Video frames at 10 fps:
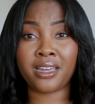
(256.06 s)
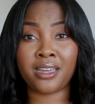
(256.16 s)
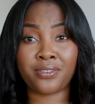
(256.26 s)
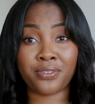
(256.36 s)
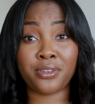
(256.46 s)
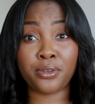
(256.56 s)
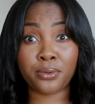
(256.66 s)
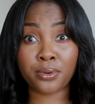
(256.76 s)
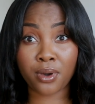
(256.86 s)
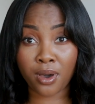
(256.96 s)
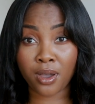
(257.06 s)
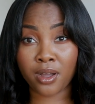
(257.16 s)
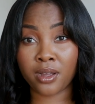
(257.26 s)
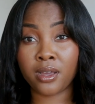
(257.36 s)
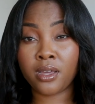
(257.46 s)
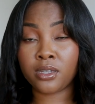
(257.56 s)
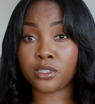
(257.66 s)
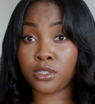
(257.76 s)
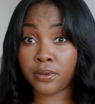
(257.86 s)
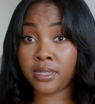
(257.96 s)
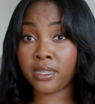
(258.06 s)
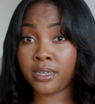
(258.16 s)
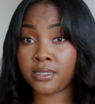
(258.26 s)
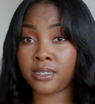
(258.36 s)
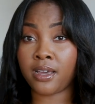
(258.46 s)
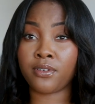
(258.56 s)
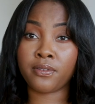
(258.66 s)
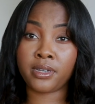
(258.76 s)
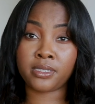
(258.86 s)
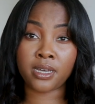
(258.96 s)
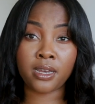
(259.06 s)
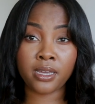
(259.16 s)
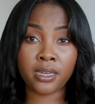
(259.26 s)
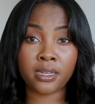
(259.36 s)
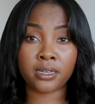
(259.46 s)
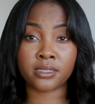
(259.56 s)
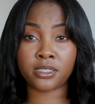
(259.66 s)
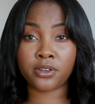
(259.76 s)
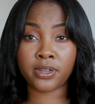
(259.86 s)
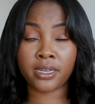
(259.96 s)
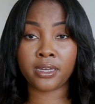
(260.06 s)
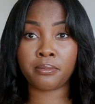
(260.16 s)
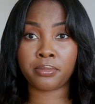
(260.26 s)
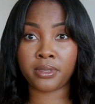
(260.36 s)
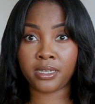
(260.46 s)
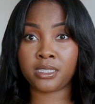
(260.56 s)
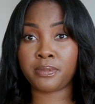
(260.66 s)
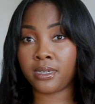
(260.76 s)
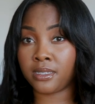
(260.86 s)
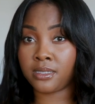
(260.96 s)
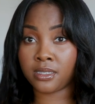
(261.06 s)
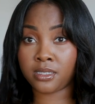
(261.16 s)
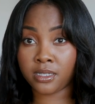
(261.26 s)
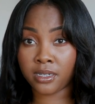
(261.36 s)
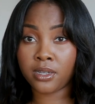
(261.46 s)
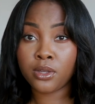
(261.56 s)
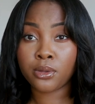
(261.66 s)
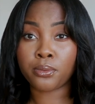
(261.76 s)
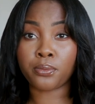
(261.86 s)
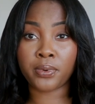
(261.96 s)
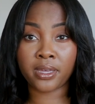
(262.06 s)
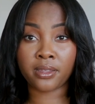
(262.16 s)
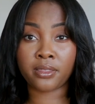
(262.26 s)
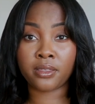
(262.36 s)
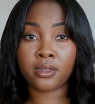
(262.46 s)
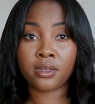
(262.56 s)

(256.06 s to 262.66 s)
If you are doing this, have already done it, considering it, please be consistent with